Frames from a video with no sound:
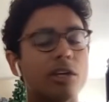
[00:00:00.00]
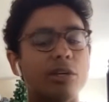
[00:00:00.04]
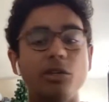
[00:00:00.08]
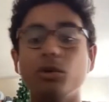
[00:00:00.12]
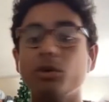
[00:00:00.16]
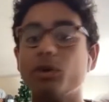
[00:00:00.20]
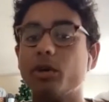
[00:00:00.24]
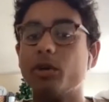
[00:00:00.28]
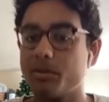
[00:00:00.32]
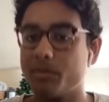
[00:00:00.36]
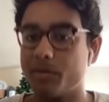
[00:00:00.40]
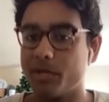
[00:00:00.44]

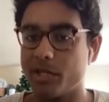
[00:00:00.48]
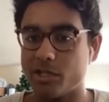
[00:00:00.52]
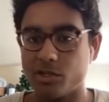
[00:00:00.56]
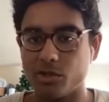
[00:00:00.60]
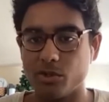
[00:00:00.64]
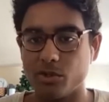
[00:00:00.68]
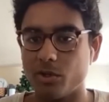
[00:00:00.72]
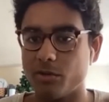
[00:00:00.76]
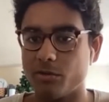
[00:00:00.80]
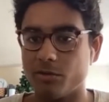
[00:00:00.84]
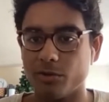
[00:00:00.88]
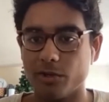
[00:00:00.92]
You can be
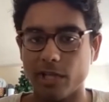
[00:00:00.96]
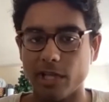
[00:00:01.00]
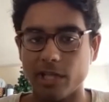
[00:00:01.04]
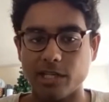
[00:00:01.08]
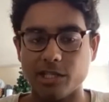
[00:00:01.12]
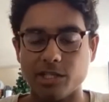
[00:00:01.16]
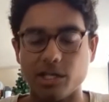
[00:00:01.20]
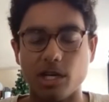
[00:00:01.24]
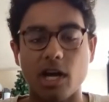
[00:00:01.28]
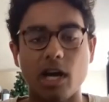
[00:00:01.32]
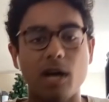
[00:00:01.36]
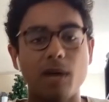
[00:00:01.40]
suited for
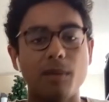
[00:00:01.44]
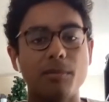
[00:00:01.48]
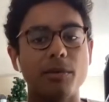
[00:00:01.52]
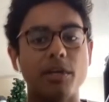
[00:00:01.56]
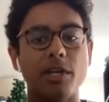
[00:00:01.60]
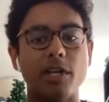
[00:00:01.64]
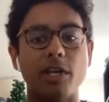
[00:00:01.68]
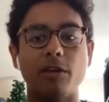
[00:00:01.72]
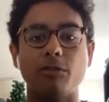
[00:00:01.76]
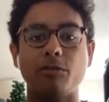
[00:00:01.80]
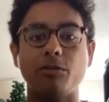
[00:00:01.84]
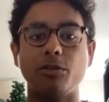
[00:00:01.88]
that job
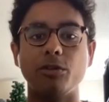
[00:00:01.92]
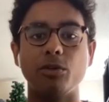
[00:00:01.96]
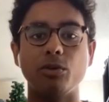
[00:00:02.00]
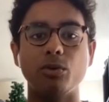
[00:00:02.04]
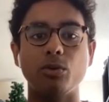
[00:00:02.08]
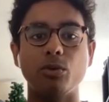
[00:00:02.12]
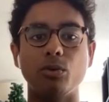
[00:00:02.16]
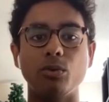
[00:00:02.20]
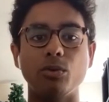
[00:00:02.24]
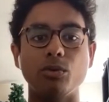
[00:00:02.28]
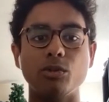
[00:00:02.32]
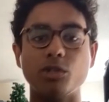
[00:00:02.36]
if
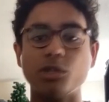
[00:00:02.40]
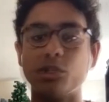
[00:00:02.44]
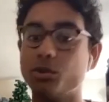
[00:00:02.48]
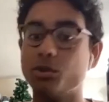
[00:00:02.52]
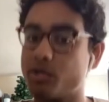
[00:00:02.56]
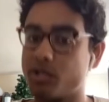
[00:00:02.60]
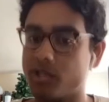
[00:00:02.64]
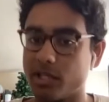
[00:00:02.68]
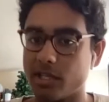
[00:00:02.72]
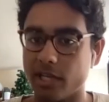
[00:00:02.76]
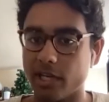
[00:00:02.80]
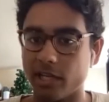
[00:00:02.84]
you
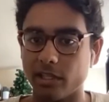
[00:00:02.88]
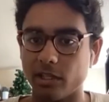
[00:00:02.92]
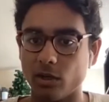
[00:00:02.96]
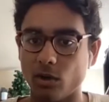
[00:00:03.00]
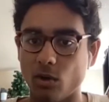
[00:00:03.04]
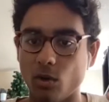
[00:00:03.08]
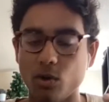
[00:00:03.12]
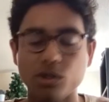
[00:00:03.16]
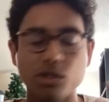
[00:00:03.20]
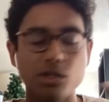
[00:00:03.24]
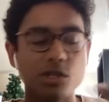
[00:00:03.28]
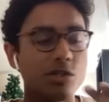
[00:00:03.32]
choose to take the
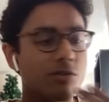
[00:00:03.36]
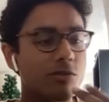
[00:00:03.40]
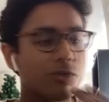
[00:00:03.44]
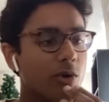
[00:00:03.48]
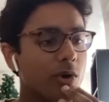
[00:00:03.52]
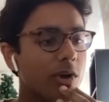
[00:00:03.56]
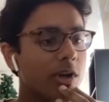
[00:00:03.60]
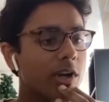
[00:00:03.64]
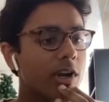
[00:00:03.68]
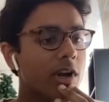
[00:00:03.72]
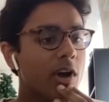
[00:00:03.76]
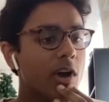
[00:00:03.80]
courses
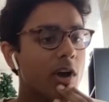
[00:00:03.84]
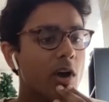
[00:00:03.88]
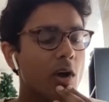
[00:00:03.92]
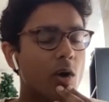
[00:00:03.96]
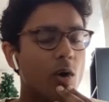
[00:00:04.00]
for it,